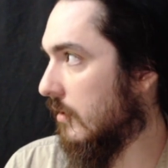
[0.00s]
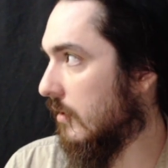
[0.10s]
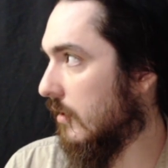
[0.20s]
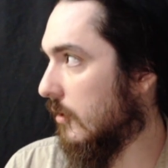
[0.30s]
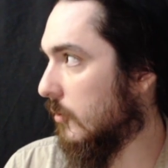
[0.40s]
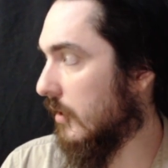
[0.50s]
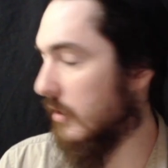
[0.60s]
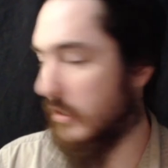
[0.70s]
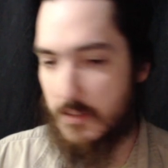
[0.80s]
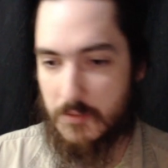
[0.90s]
oh
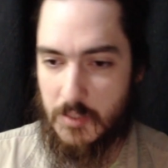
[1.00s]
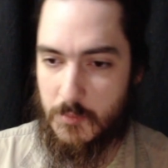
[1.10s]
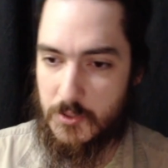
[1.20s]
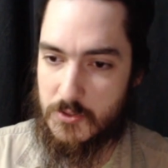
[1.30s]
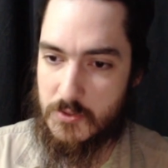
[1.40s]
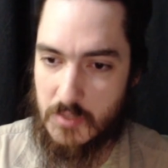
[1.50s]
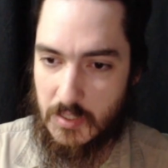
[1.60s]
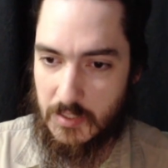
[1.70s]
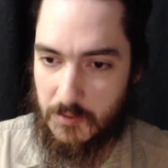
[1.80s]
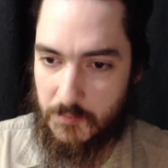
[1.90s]
God, give me just a
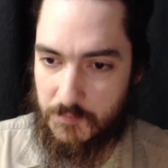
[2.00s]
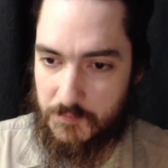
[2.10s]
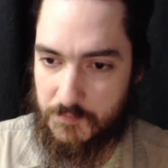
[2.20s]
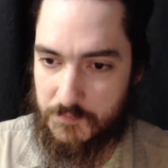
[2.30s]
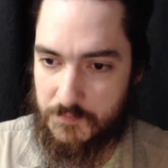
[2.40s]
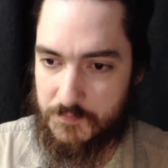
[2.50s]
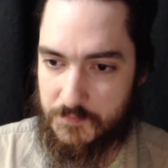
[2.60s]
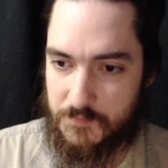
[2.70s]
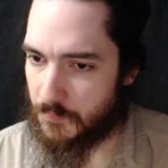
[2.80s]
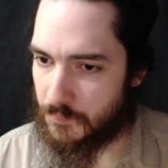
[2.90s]
second.
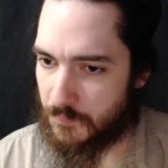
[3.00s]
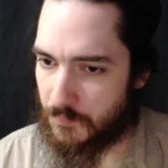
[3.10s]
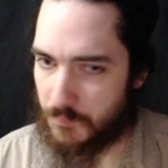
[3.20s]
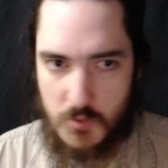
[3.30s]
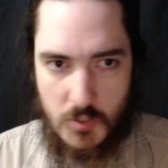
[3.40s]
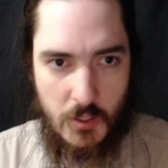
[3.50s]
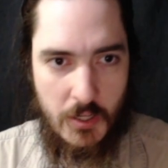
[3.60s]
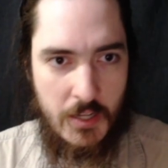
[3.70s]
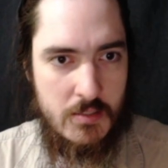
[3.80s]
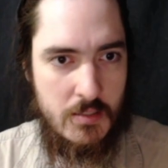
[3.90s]

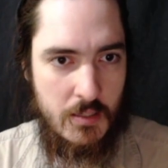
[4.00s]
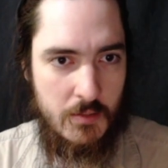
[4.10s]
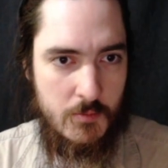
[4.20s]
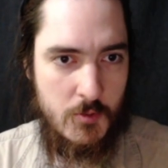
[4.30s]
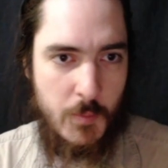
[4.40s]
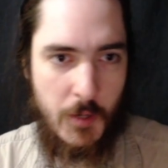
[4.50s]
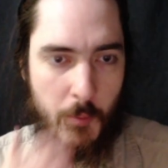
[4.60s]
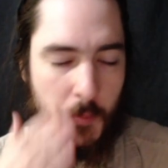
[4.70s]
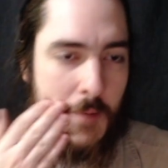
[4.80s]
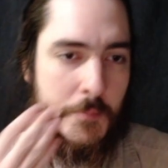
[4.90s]
Sorry, I said
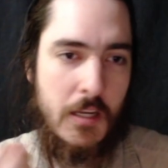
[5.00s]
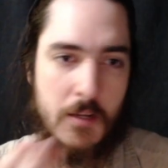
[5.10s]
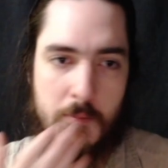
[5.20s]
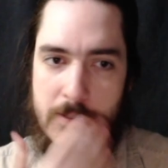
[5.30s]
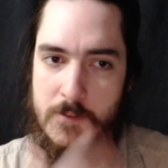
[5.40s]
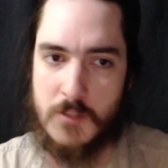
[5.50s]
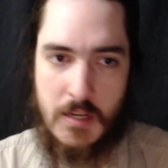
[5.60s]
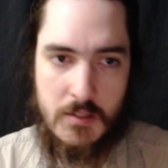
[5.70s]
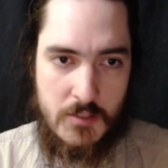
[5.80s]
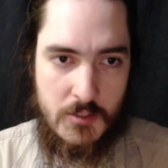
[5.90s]
Spearman. I'm getting my
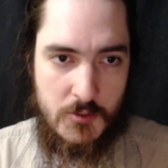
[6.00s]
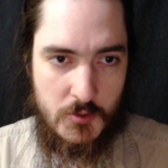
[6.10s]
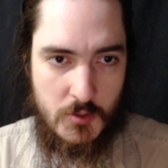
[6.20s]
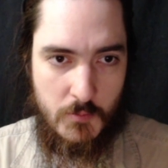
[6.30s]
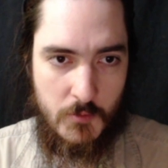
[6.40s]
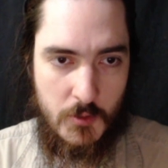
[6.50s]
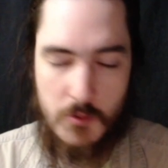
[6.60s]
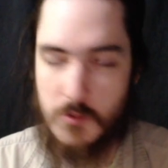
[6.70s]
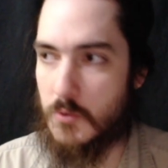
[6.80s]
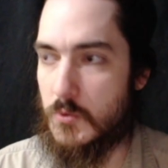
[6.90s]
statisticians
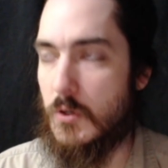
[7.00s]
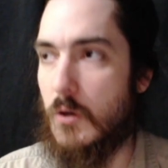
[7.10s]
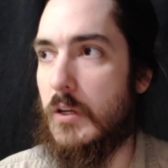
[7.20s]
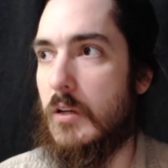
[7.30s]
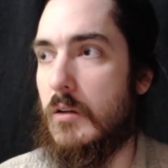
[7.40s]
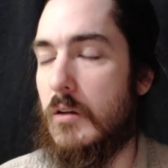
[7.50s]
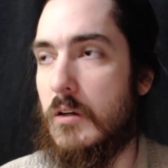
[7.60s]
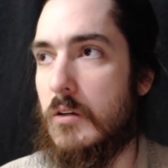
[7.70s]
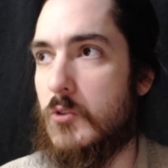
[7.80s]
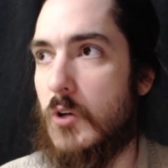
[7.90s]
confused. I was
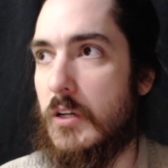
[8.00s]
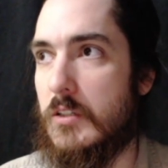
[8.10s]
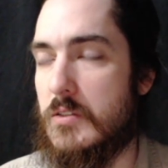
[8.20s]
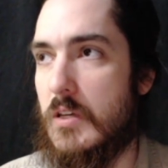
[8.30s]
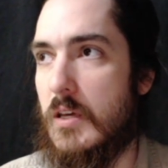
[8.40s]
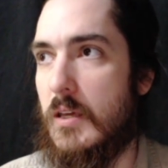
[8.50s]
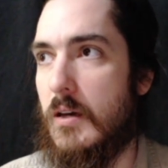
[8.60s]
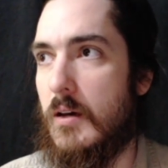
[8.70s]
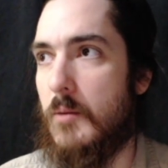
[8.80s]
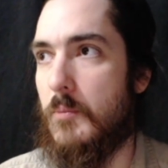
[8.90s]
trying to say
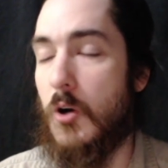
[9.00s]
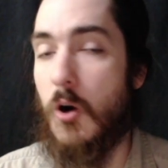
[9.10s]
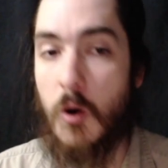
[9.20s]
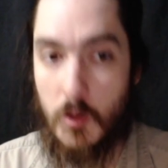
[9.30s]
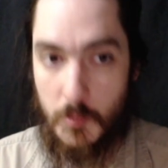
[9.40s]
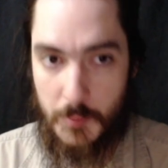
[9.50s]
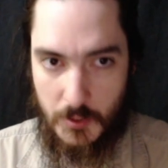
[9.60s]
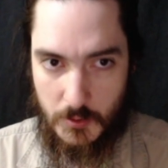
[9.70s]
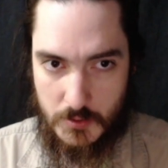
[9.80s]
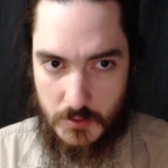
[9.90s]
Carl
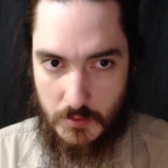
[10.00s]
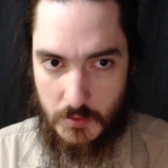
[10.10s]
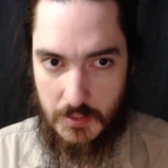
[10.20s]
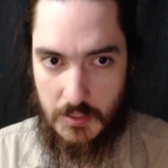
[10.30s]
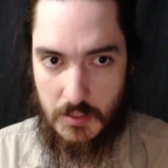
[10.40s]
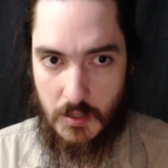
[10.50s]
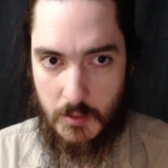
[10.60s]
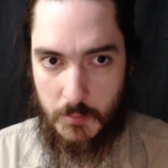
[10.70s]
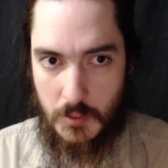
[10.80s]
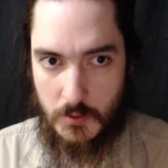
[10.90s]
Pearson and
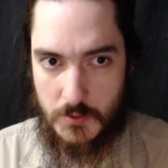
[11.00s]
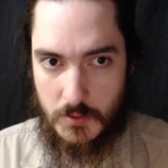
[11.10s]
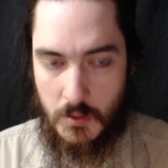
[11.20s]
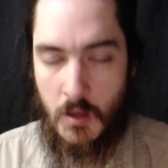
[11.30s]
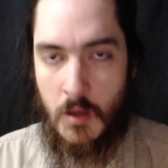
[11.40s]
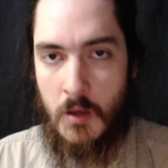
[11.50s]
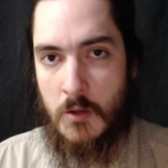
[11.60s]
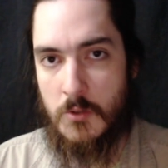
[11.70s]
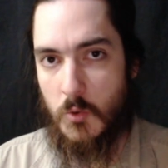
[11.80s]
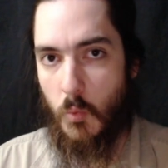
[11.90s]
Egon Pearson.
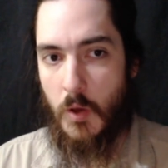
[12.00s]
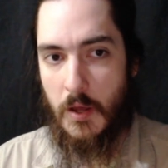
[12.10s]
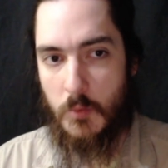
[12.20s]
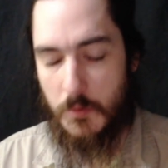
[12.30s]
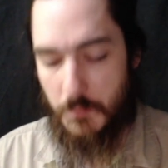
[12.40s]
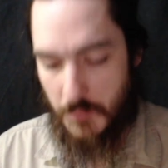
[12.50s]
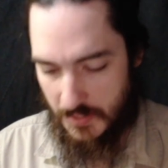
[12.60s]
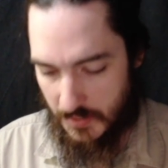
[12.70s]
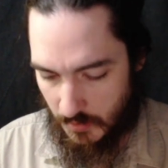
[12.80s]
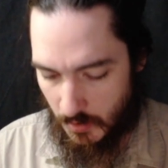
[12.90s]
So why would
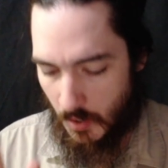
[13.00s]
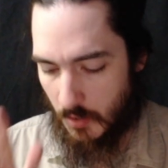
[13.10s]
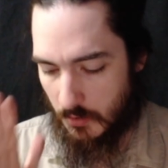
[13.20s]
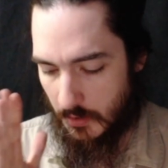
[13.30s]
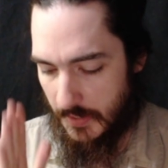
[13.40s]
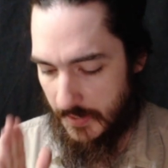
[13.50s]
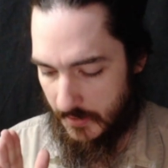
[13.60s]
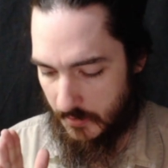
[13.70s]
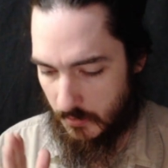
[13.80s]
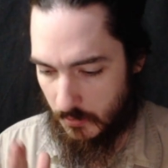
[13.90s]
men
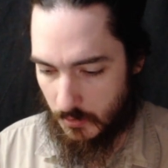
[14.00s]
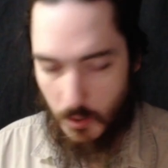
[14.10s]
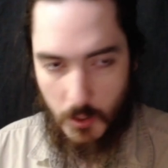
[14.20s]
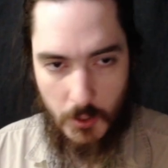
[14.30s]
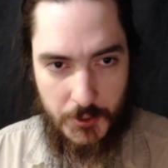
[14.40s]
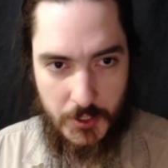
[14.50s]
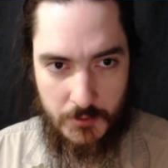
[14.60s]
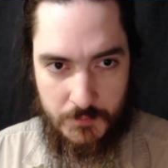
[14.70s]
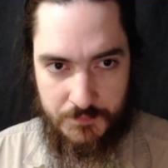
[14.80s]
like Galton,